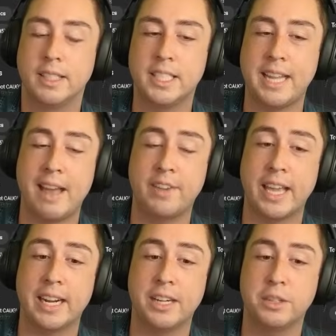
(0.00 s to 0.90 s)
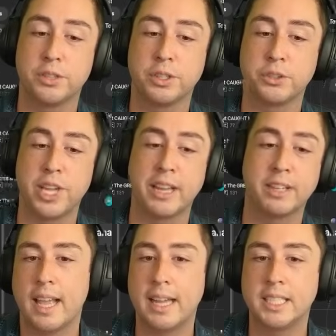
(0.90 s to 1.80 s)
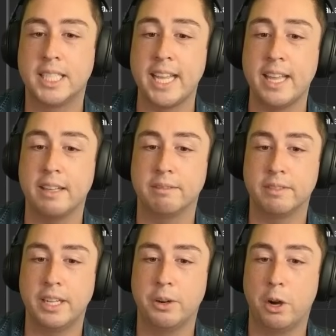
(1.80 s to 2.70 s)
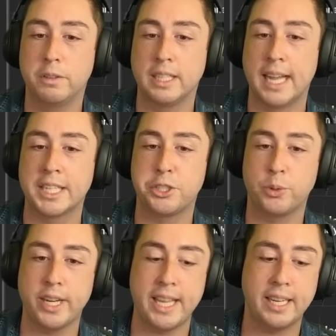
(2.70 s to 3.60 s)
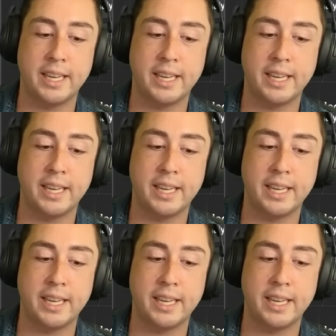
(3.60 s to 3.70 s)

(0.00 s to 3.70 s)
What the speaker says: Let's navigate on over to the channel and see, you know, over the last 28